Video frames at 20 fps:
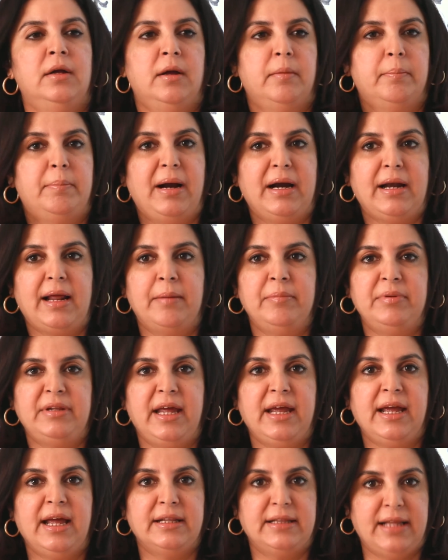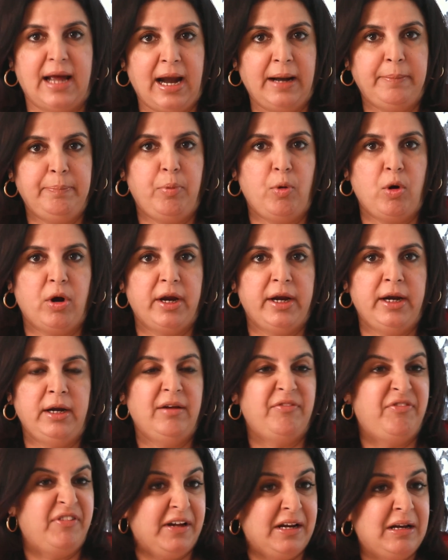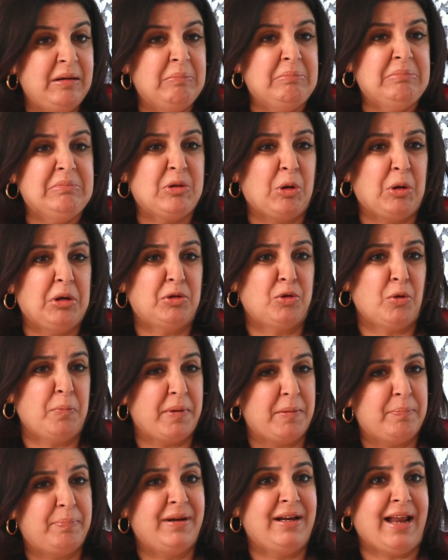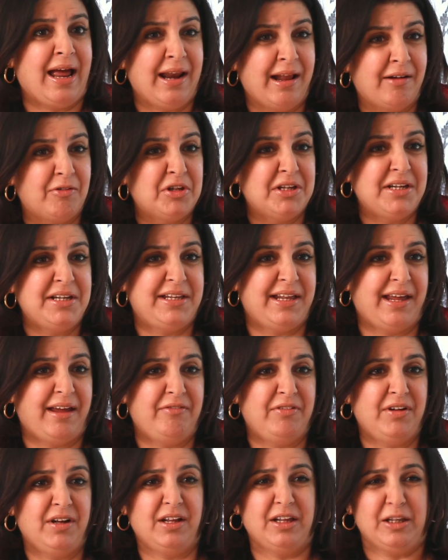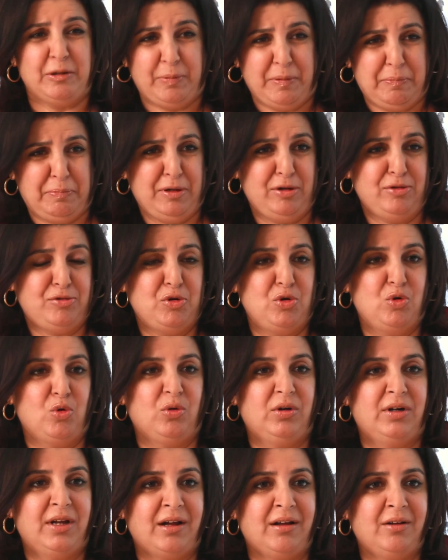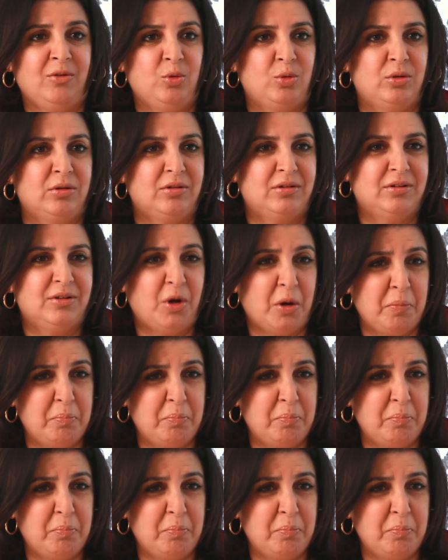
But I'm saying at that point, films also people, and I was in Xavier's, people used to look down on